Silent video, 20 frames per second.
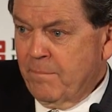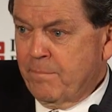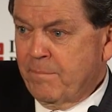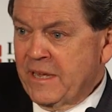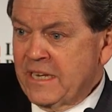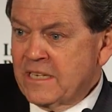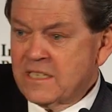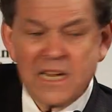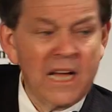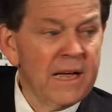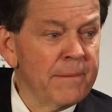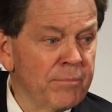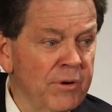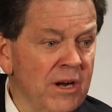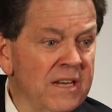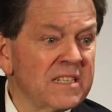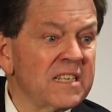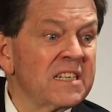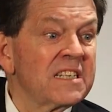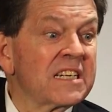peacetime
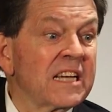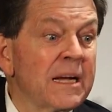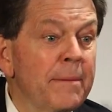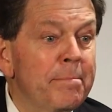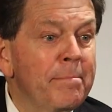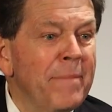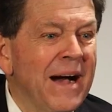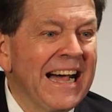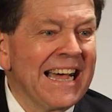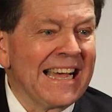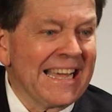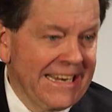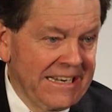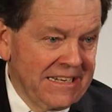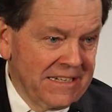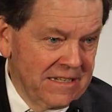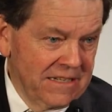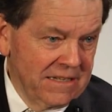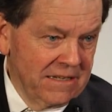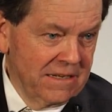presidents
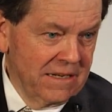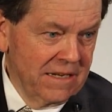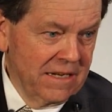combined.